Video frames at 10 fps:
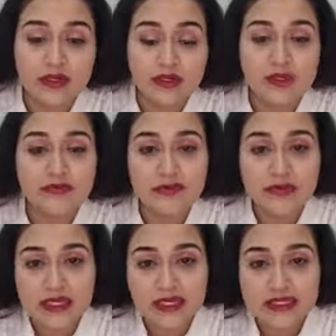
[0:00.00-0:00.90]
In
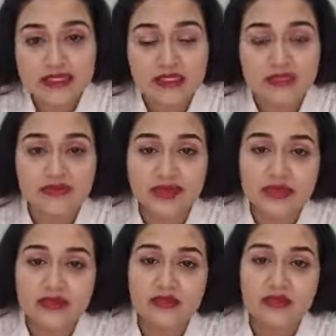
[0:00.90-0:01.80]
fewer cases,
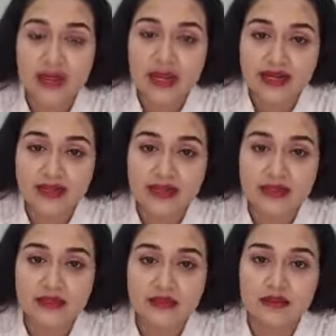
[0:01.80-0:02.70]
when the acne
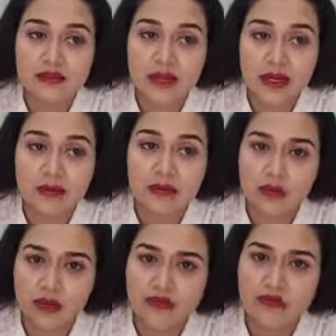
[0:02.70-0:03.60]
are
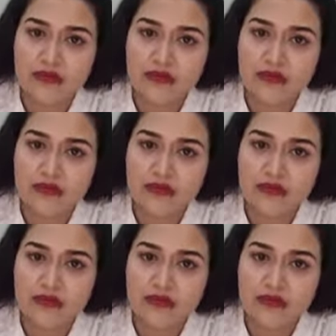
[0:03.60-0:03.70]
more of